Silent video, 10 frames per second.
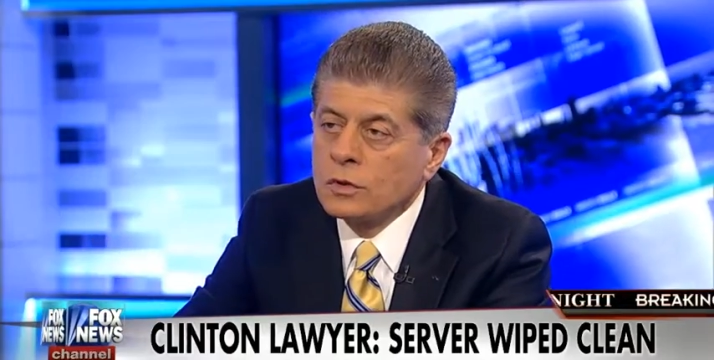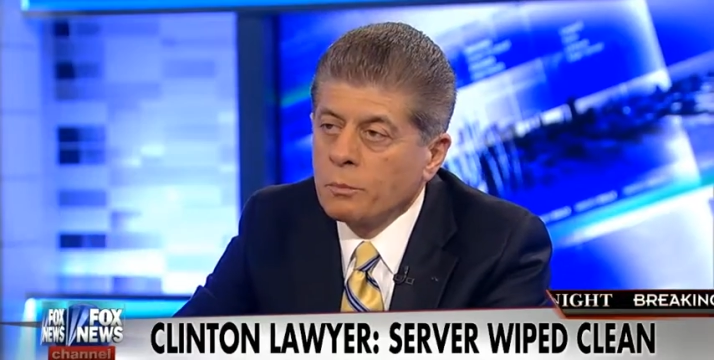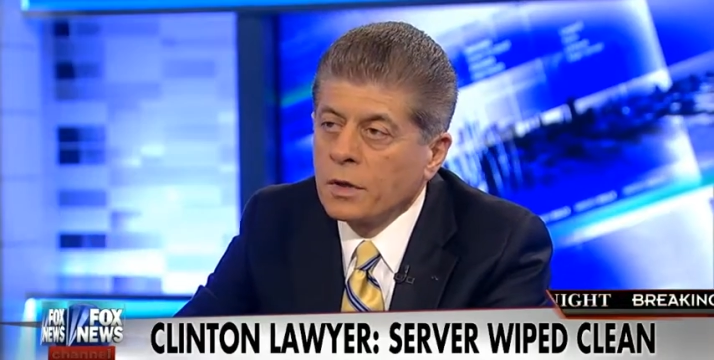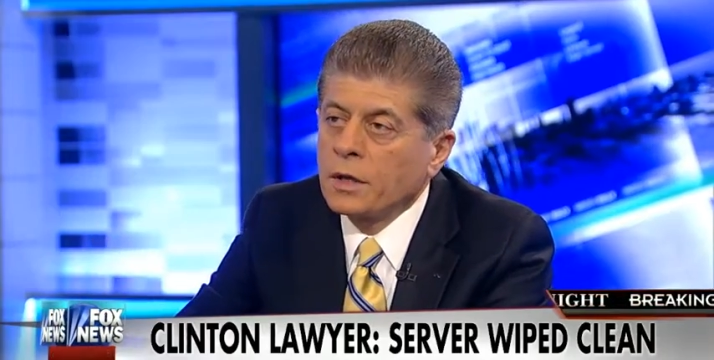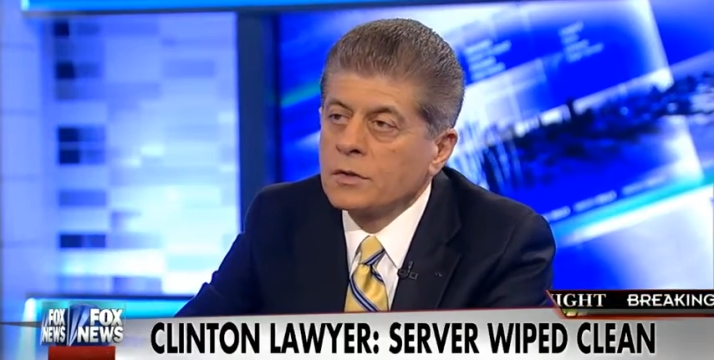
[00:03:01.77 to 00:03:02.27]
2
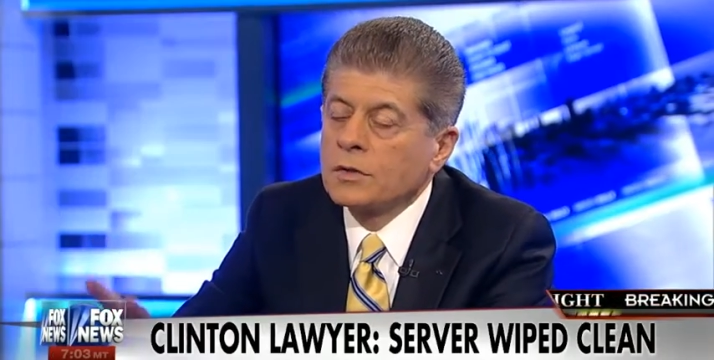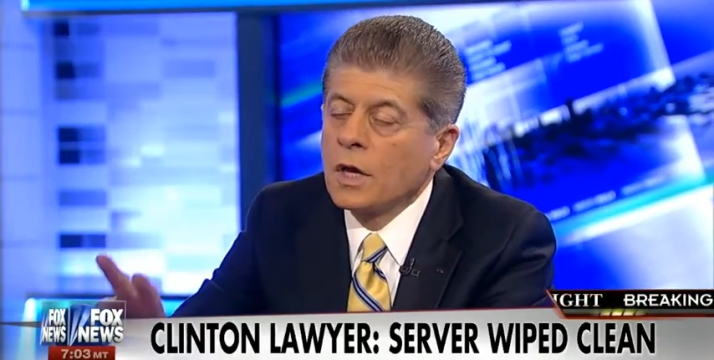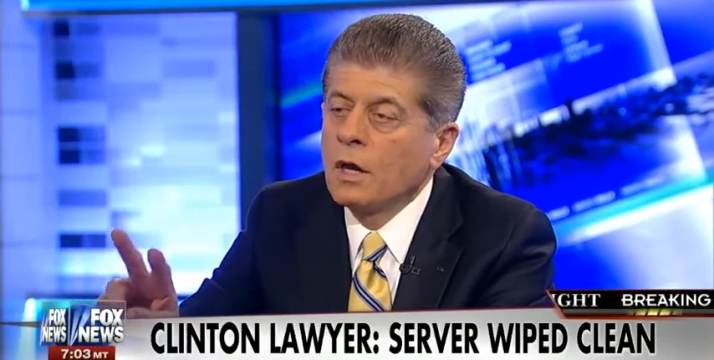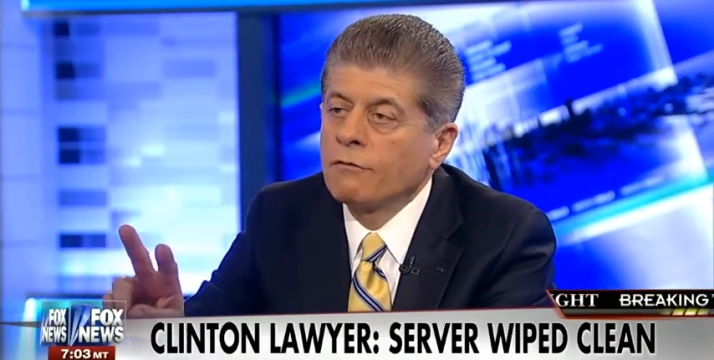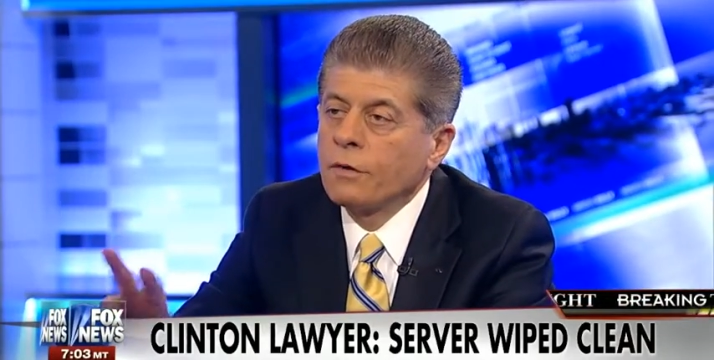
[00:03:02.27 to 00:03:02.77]
subpoenas
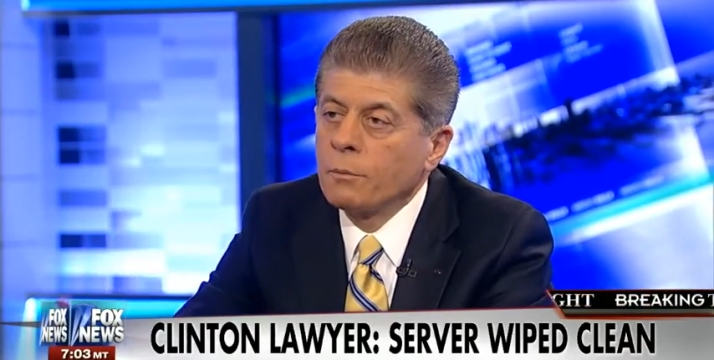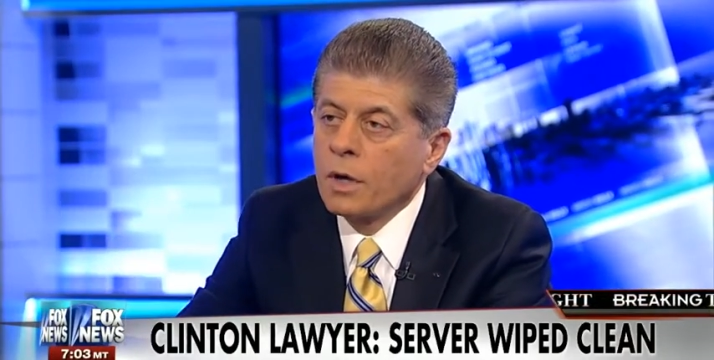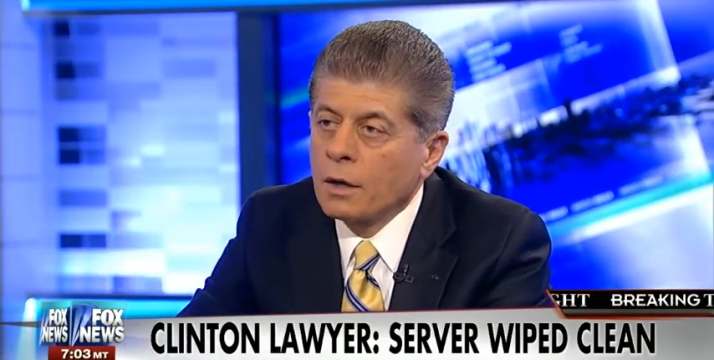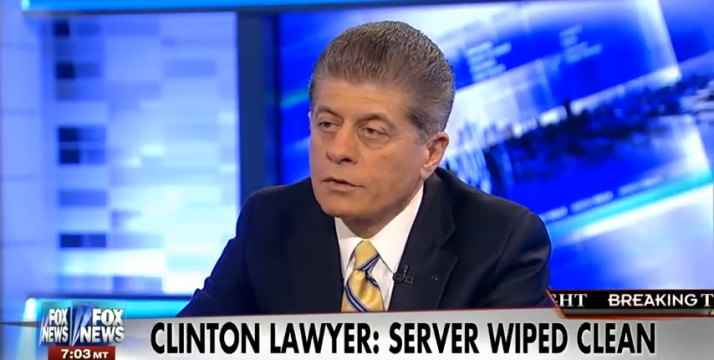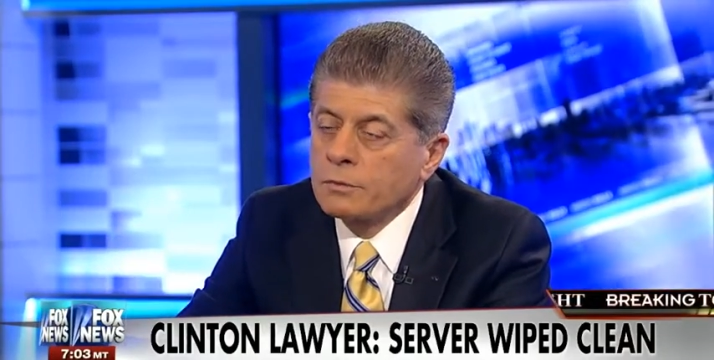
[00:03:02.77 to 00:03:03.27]
from
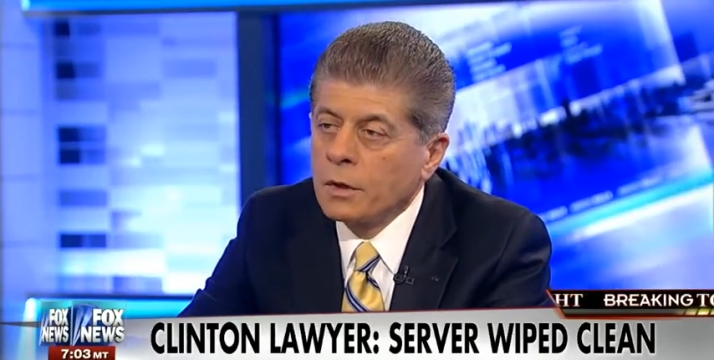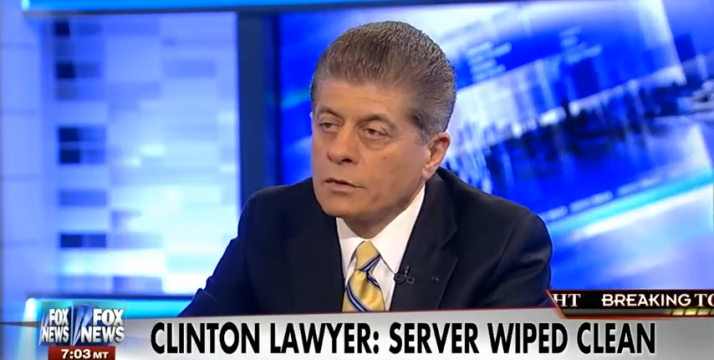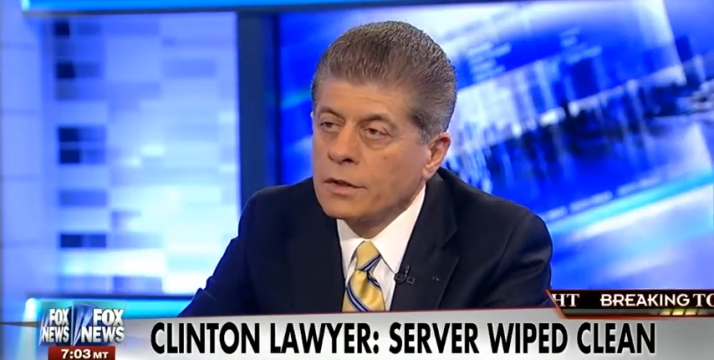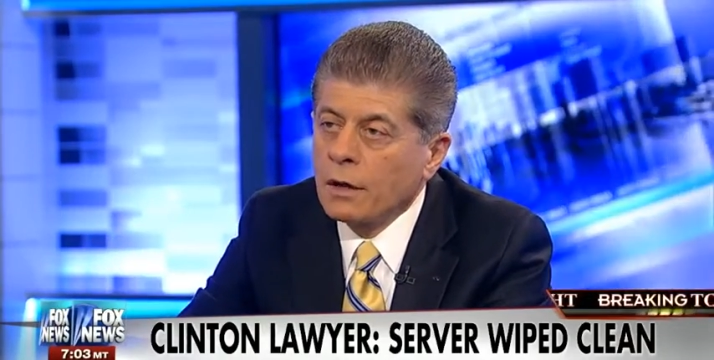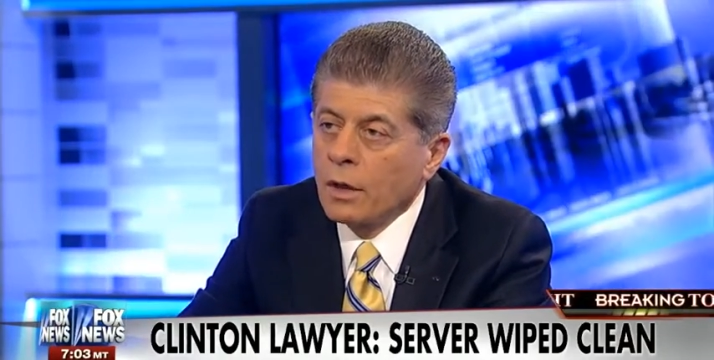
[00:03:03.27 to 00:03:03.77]

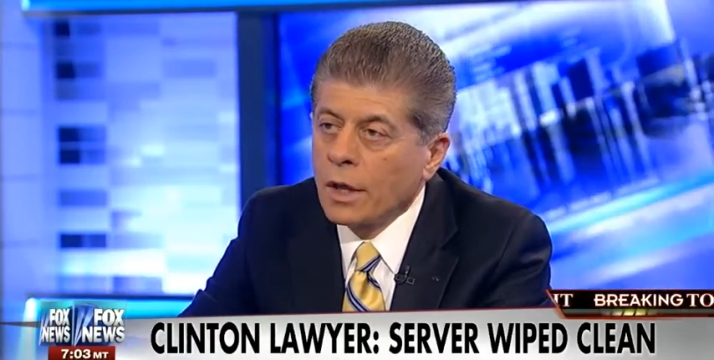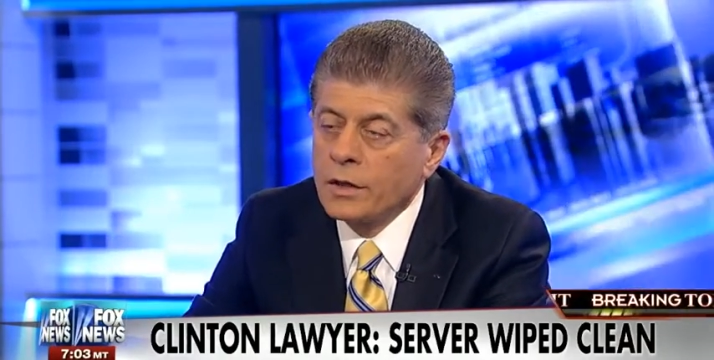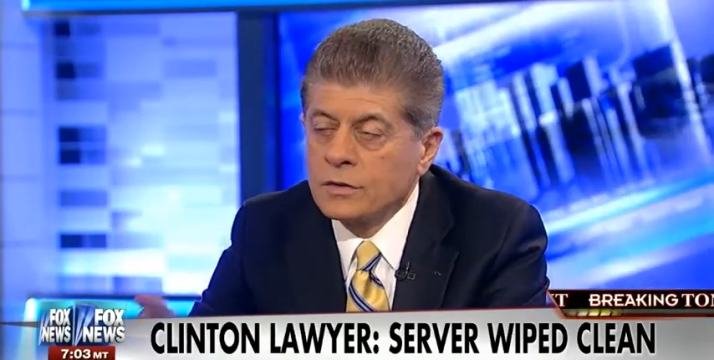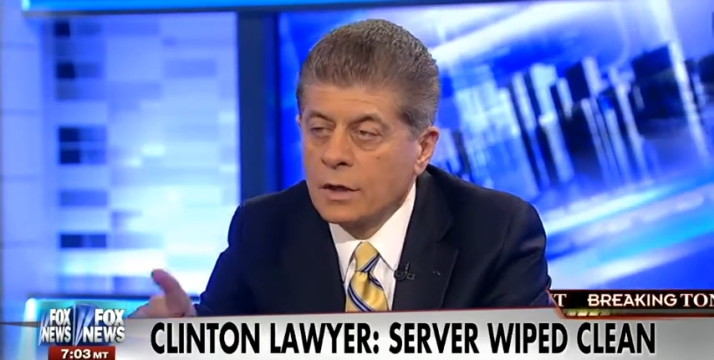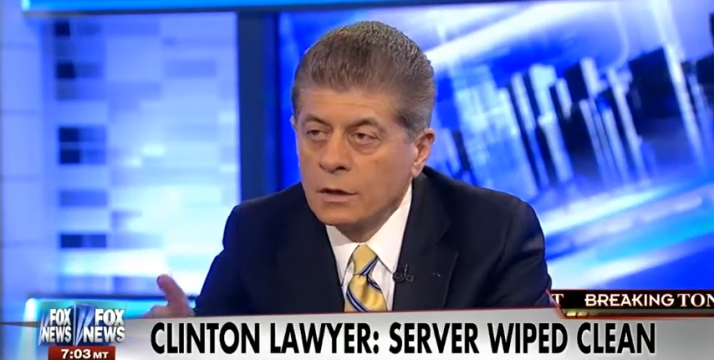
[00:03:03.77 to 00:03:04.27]
Congressman Darrell
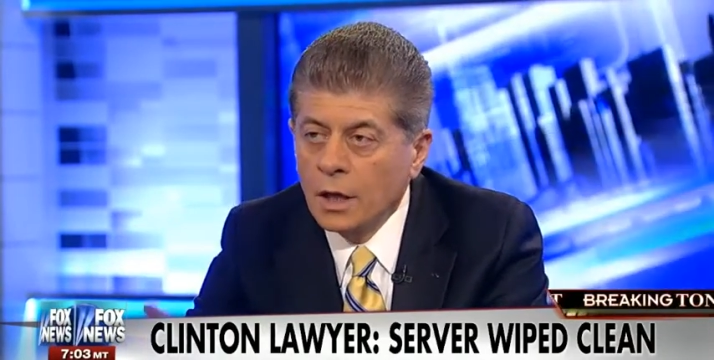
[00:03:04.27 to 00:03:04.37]
Issa.